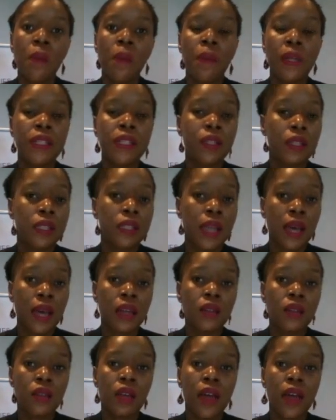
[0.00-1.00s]
But to
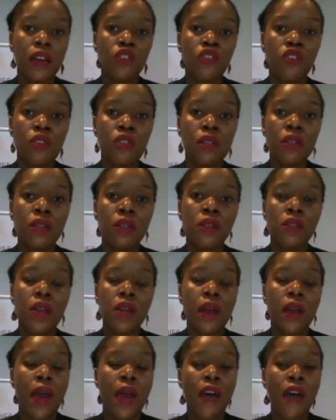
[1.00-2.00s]
date, the countries
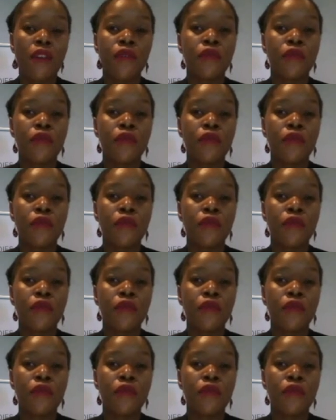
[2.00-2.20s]
that have